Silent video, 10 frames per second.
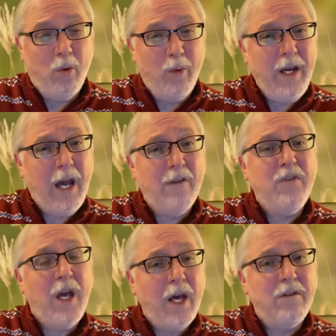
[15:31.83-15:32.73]
We've
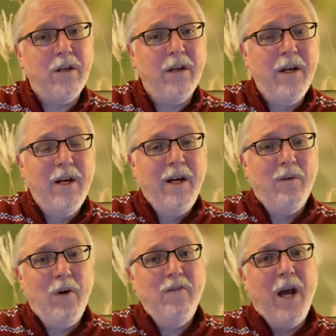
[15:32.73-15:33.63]

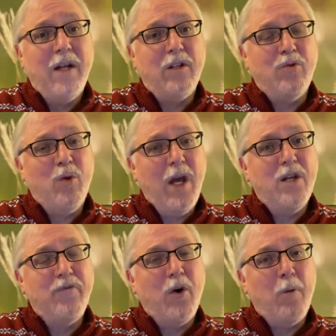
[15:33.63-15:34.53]
got to
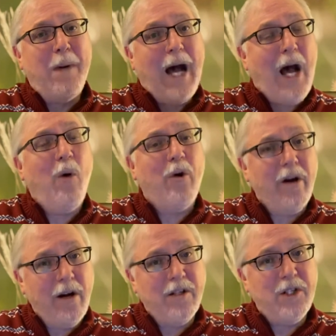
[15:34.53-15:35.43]
transfer power
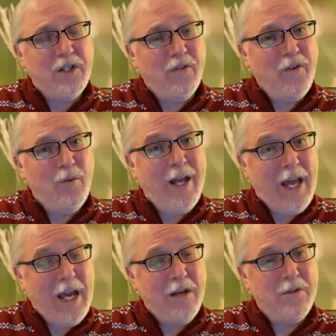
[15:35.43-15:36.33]
here in just a few
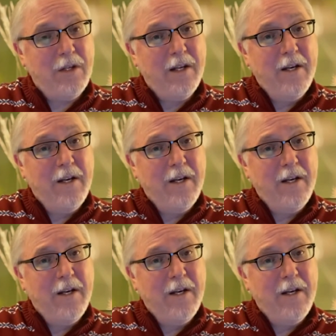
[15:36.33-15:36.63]
days.